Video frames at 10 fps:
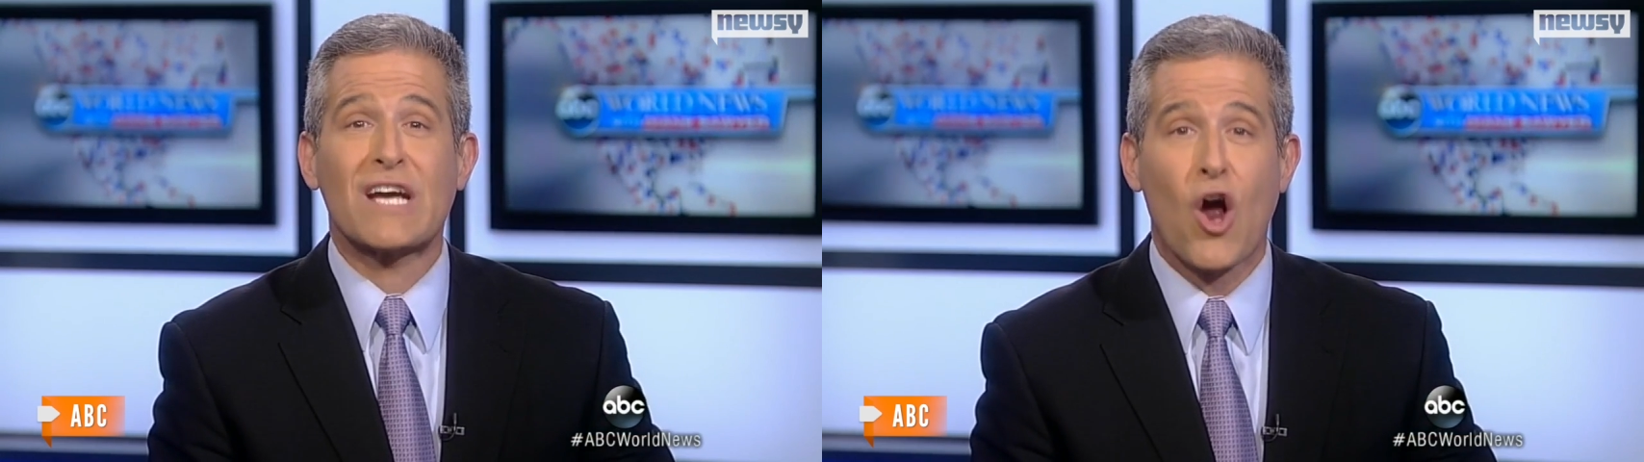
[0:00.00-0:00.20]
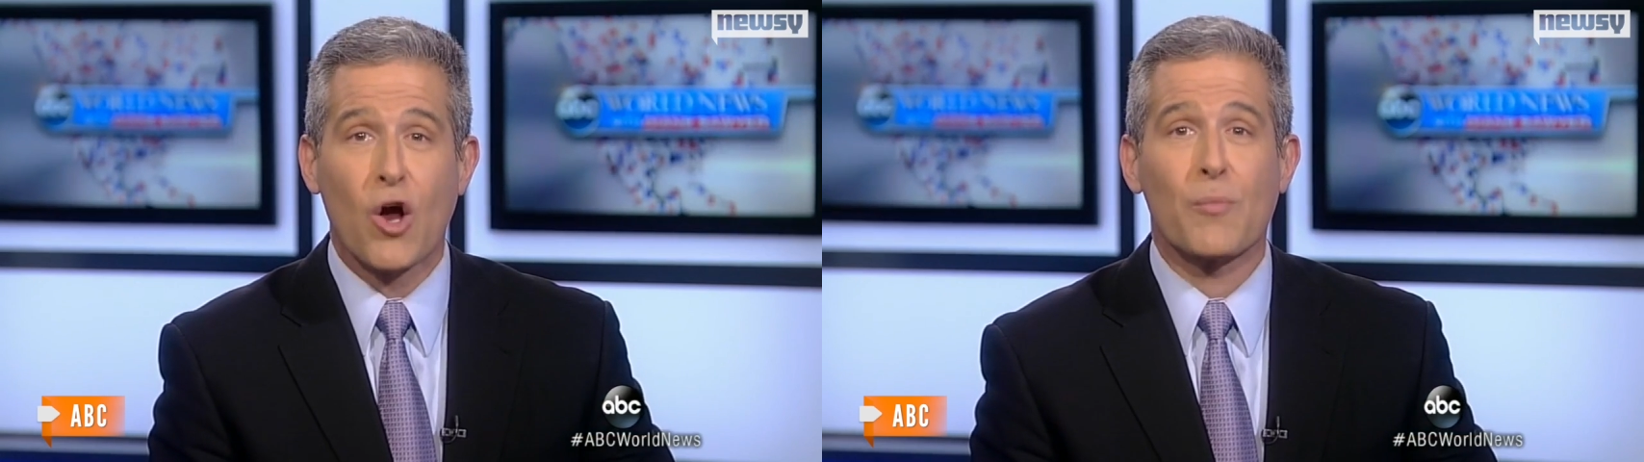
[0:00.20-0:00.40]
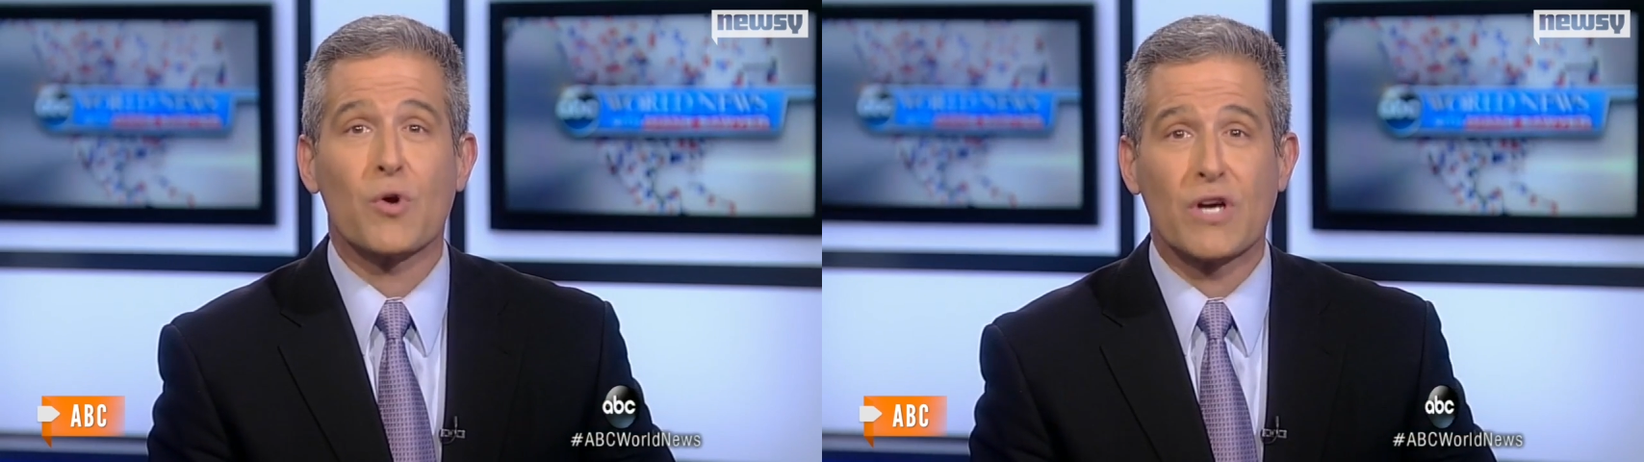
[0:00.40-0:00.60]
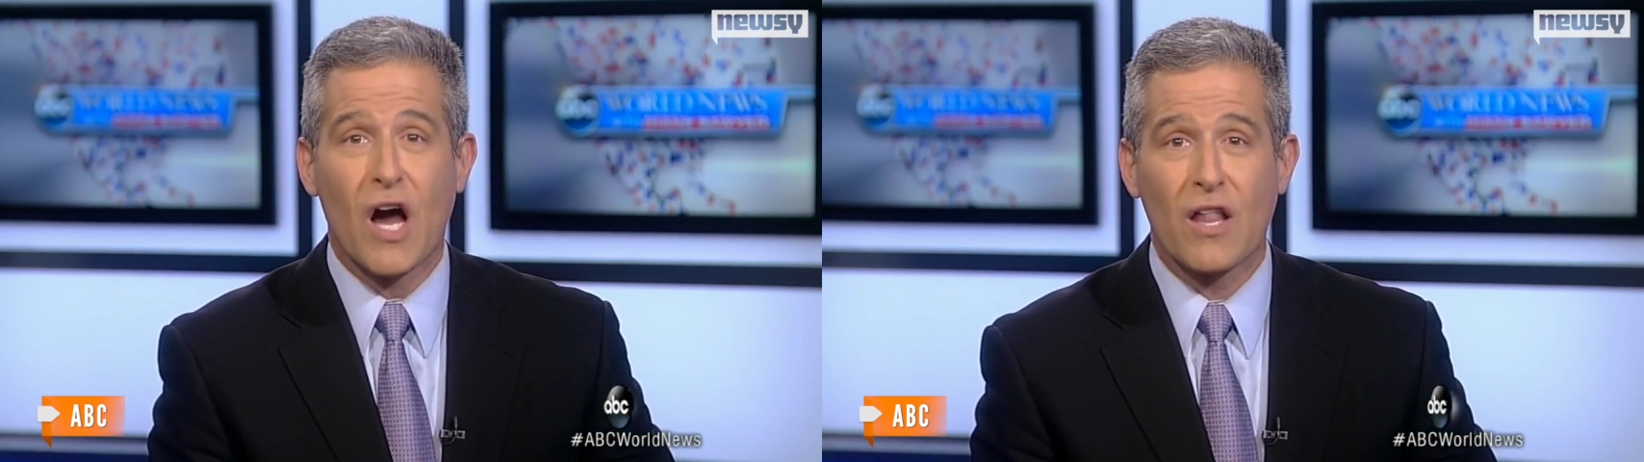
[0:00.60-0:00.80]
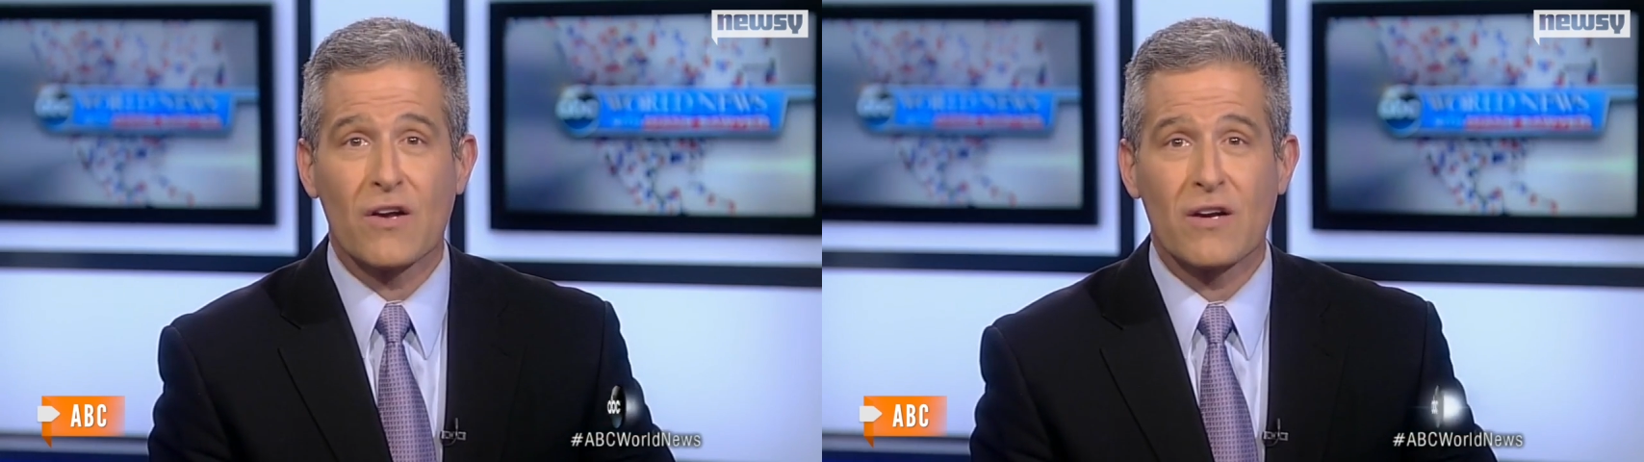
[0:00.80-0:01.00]
caramel
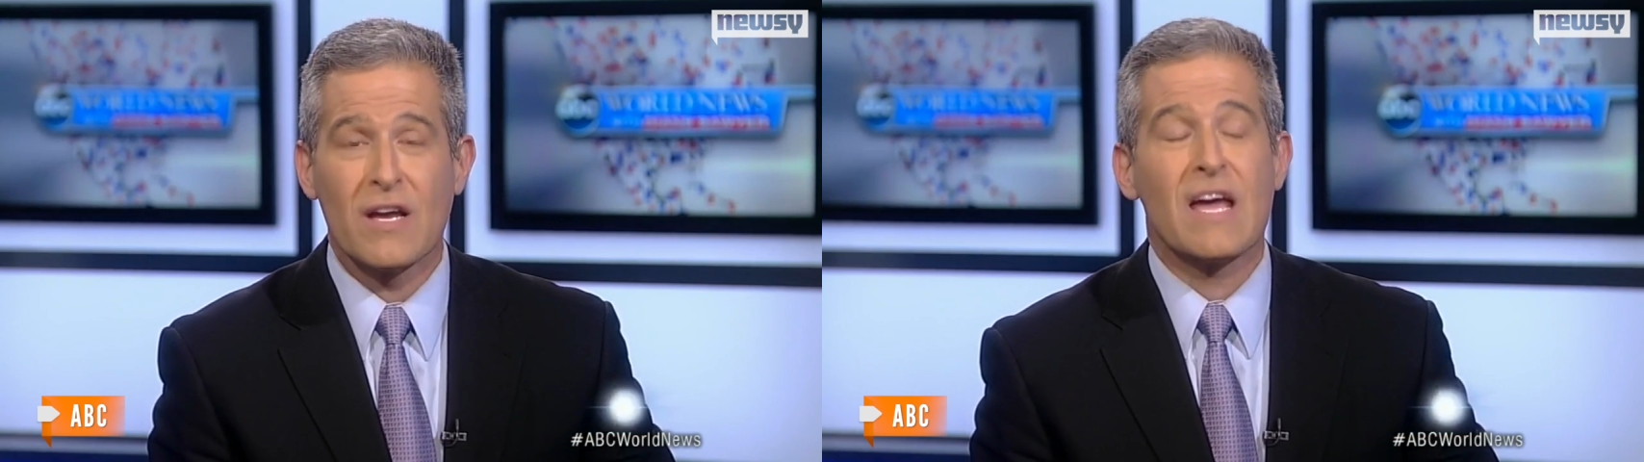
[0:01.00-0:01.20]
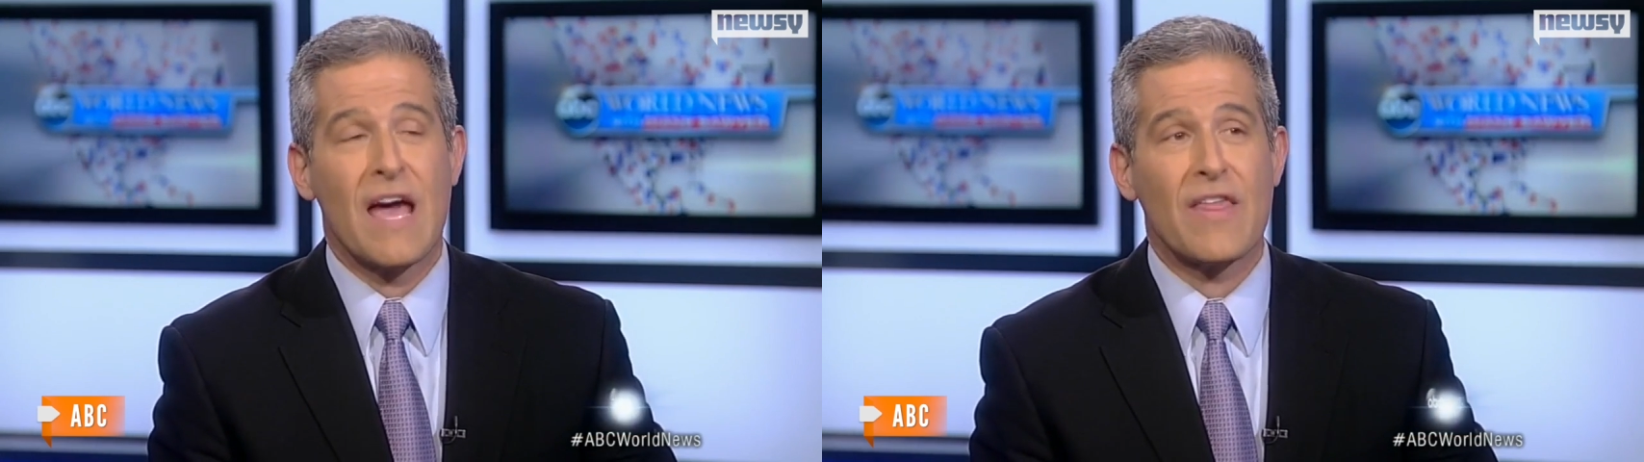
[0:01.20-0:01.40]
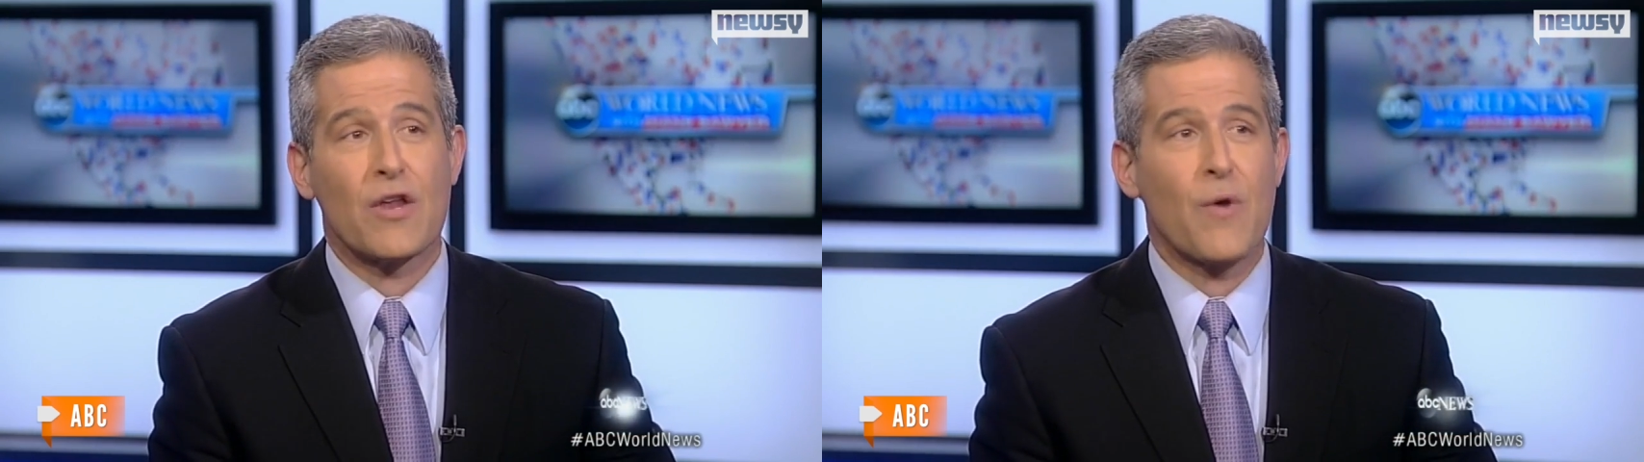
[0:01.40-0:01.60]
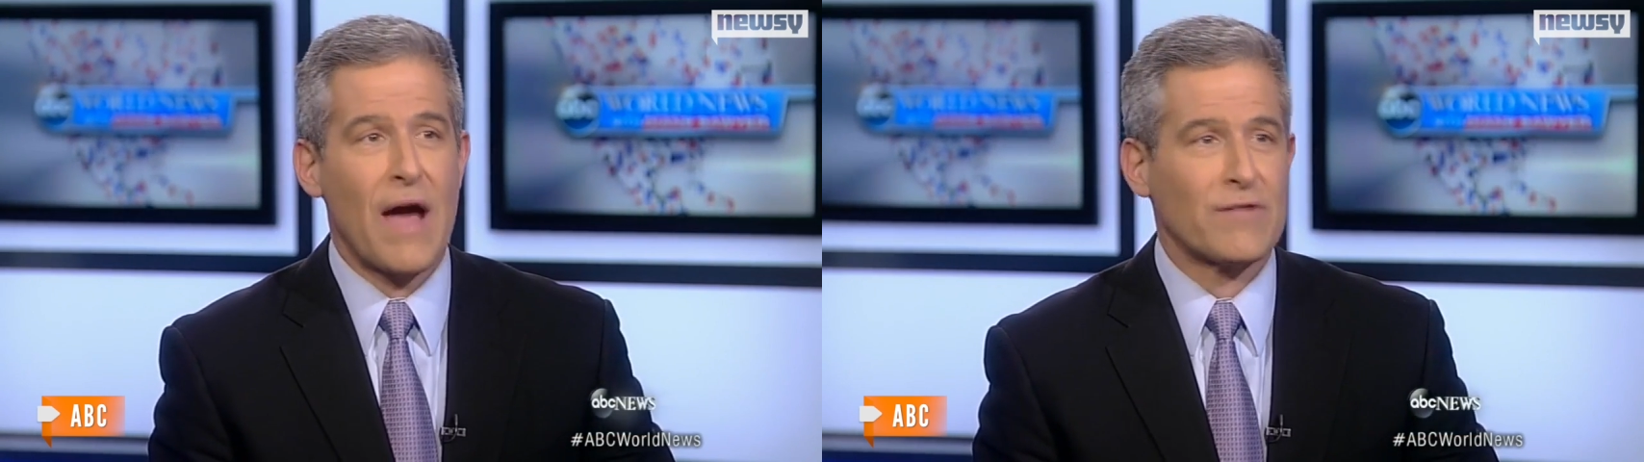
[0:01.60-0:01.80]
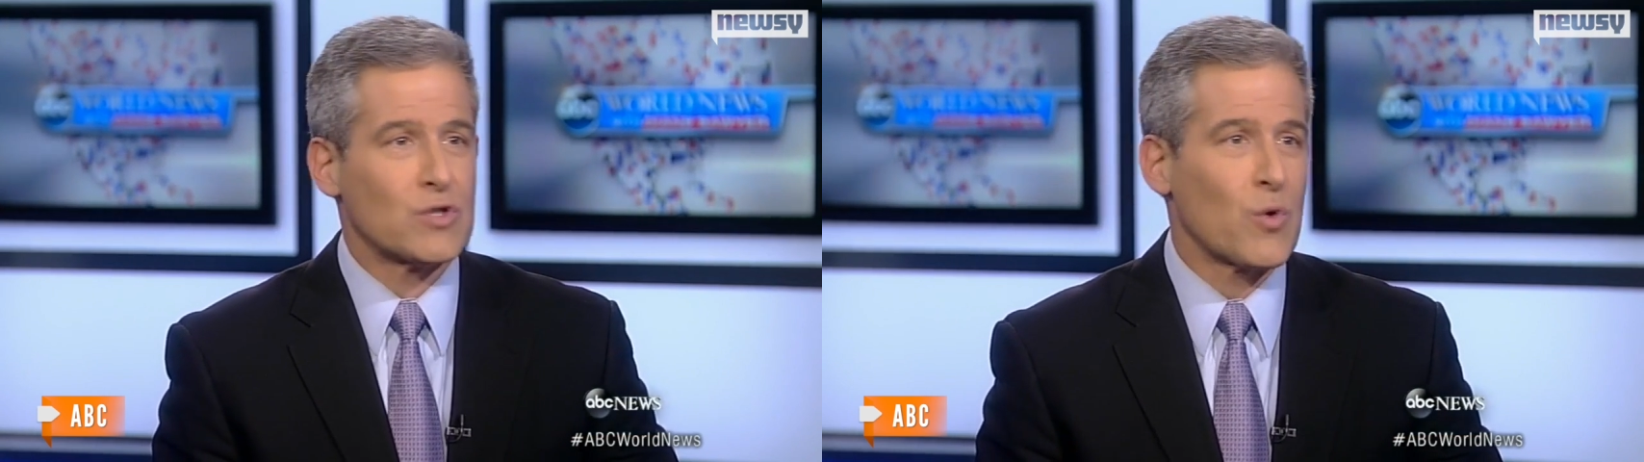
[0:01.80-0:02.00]
color, and then you
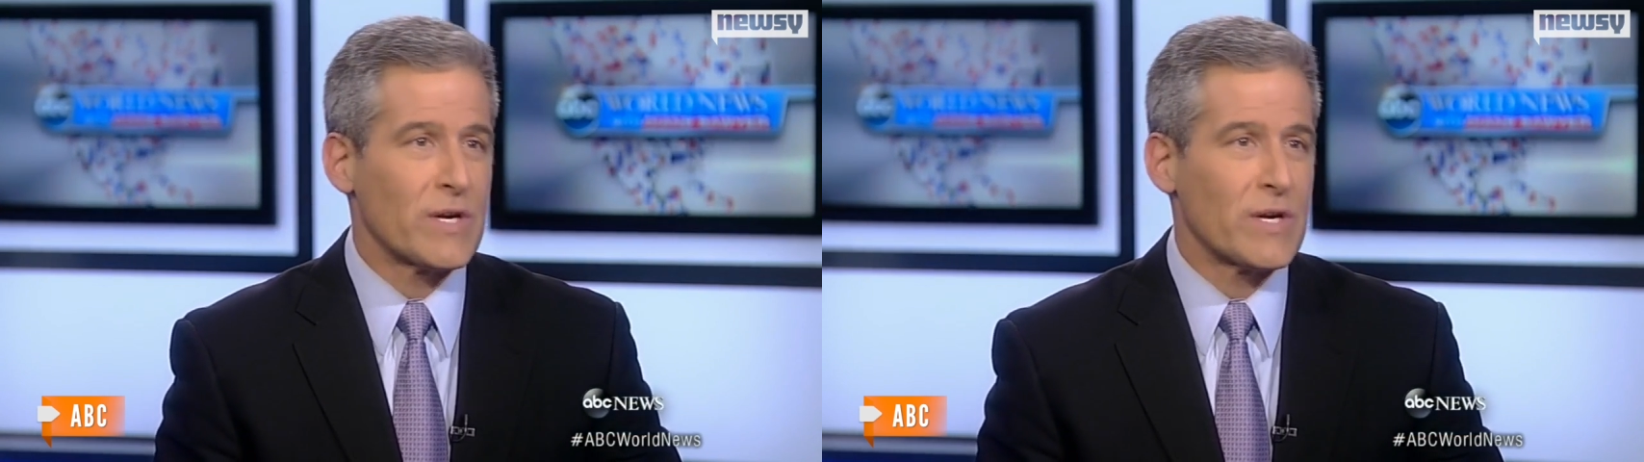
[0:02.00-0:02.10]
have a